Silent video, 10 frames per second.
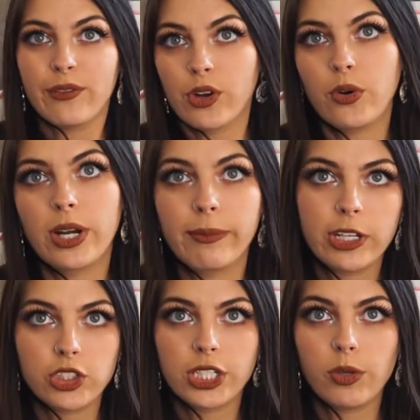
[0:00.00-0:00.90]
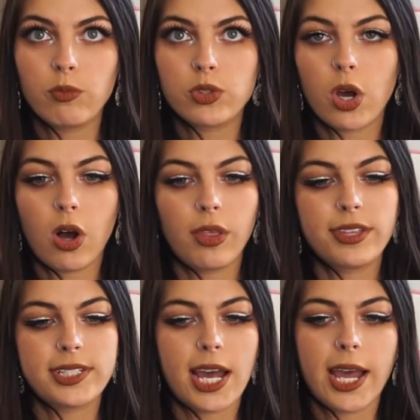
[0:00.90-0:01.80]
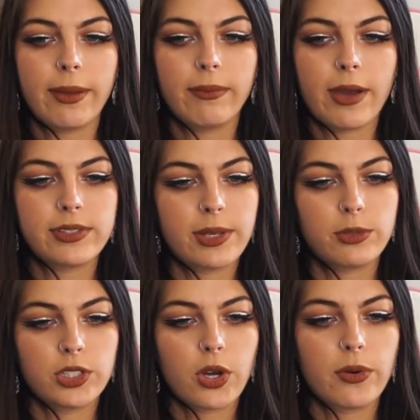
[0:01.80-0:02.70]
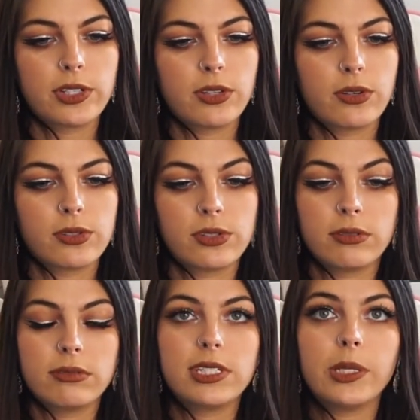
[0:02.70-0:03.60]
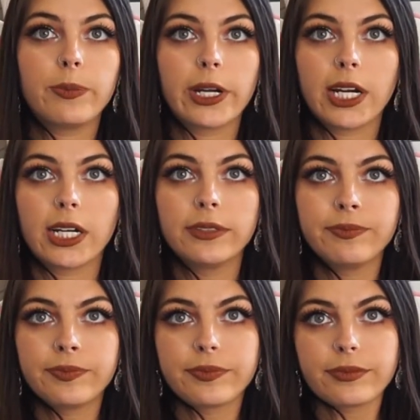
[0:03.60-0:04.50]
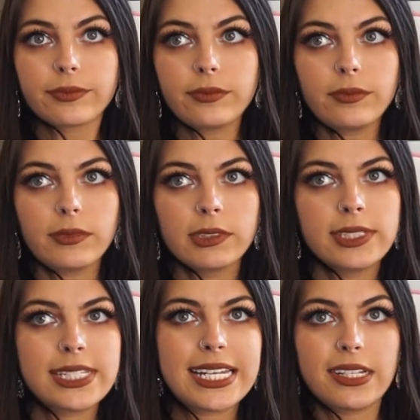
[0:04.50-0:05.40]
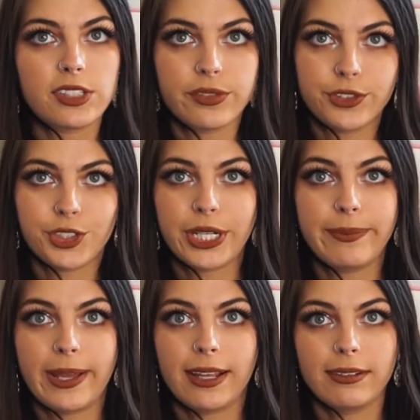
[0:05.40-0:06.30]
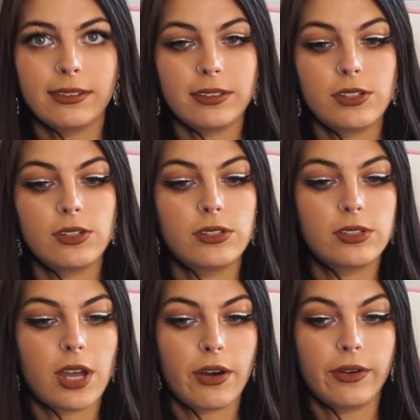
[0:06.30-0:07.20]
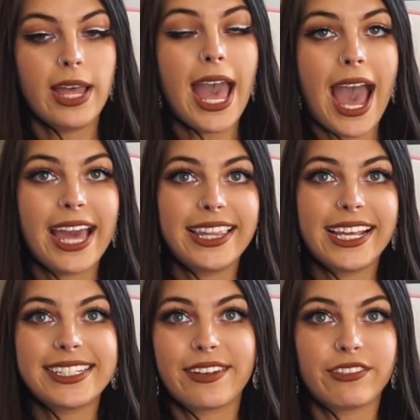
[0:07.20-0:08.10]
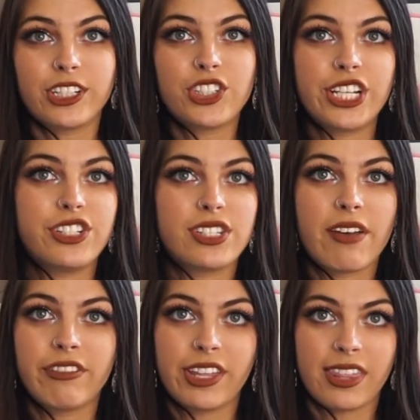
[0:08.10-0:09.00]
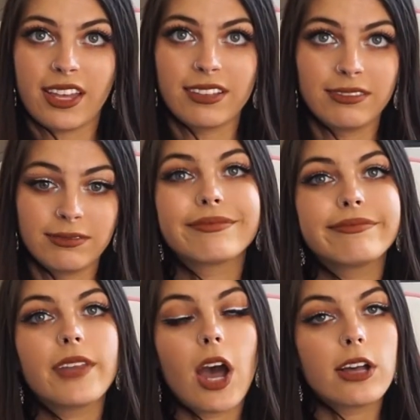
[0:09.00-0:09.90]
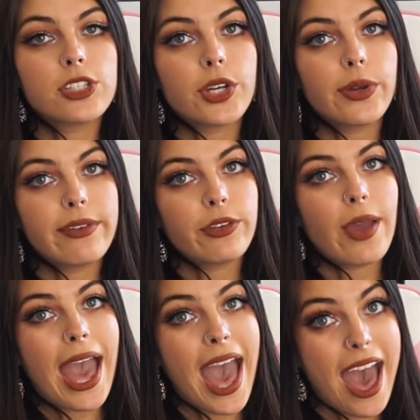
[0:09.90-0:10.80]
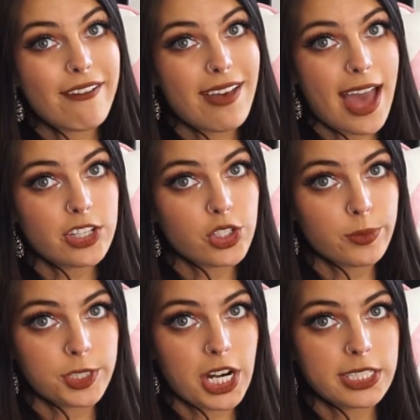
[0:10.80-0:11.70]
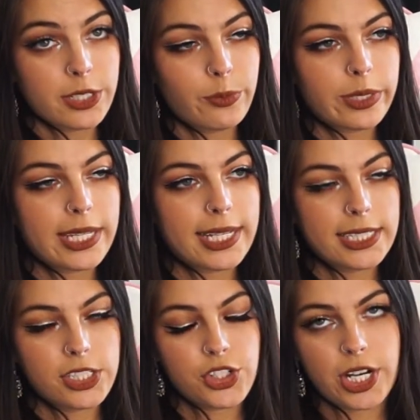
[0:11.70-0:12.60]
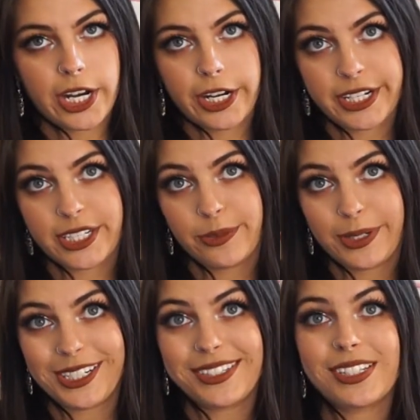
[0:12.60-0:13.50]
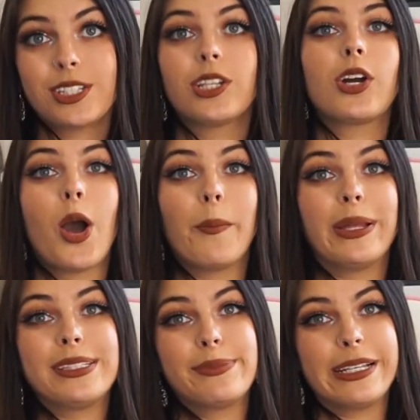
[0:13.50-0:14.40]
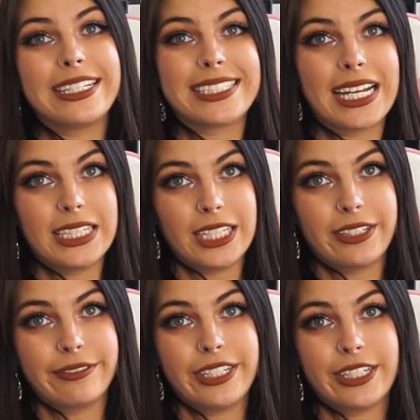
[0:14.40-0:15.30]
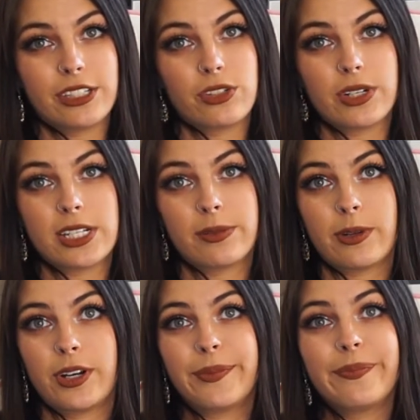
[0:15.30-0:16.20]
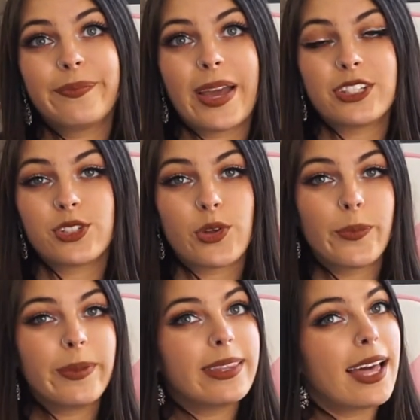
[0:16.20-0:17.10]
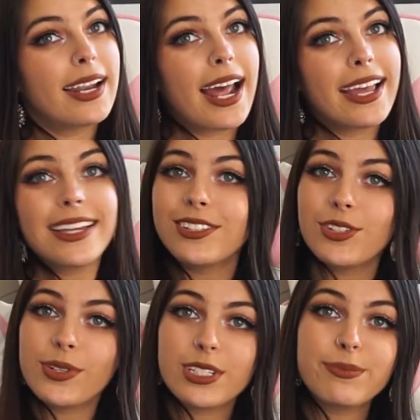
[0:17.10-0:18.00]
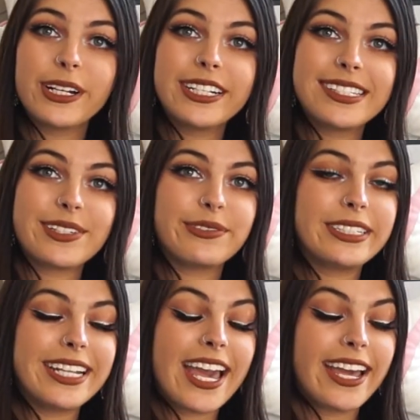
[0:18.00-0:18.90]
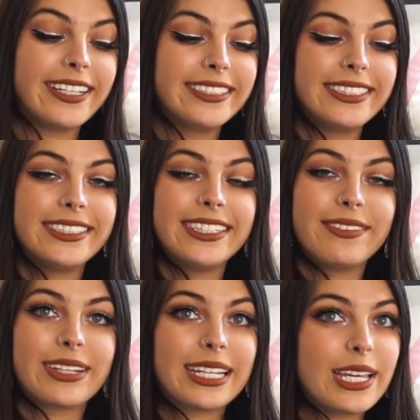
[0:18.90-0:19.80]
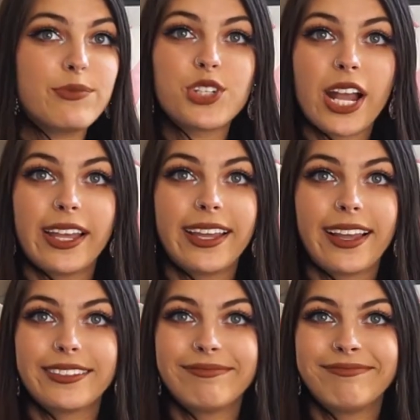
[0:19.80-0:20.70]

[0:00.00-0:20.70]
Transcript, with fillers: recording my dreams all the time. I was able to go into those deeper states of dreaming. So I think it definitely changes everything. Also, if you have astral projected, please share your experiences in the comments because I love hearing stories about it. I just hope that I get to experience it one day. I'm gonna keep trying.